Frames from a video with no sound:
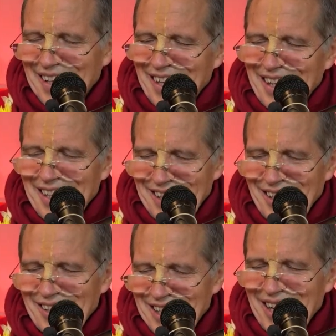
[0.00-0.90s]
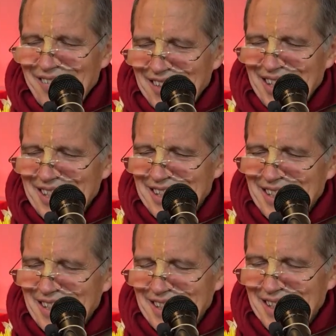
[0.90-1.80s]
A long time. That it,
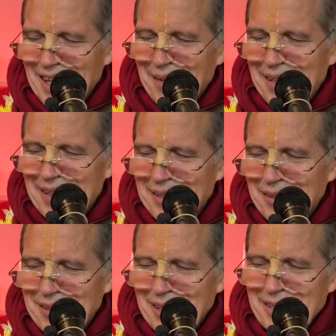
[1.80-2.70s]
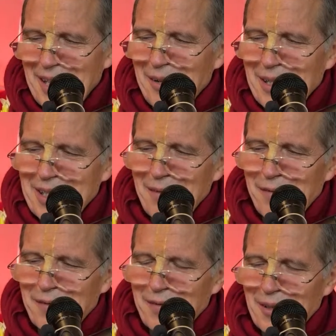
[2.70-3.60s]
uh, you, it's our
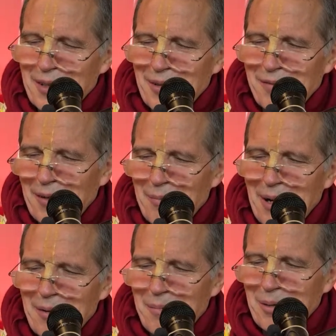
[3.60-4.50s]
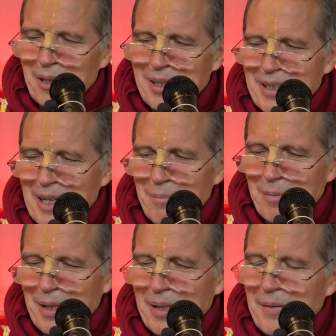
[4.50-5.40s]
gift to you from our Berlin
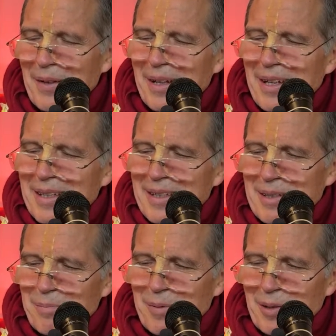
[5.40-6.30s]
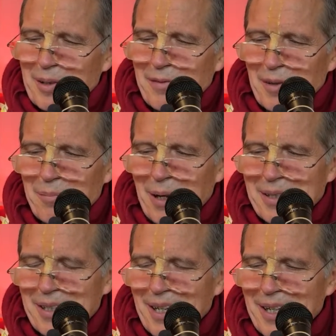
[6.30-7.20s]
temple. This beautiful
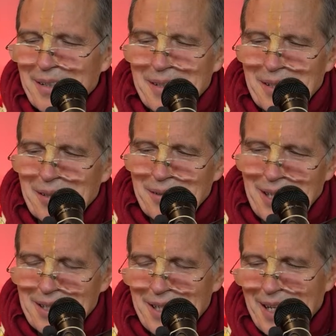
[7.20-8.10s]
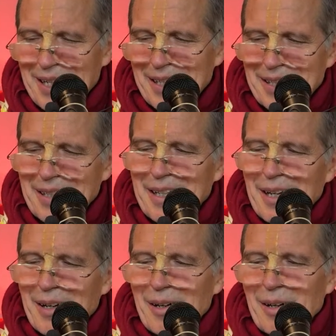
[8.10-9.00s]
mantra, you can take it
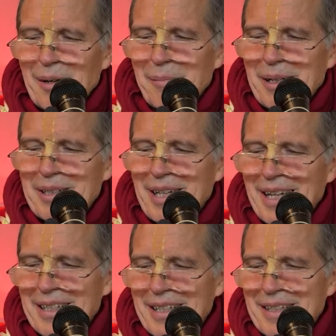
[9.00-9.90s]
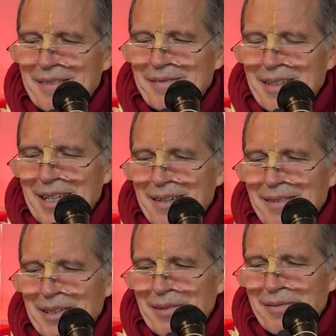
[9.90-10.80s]
home and chant it
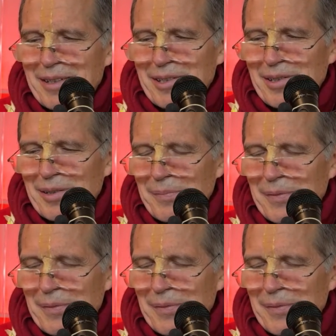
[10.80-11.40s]
whenever you wish.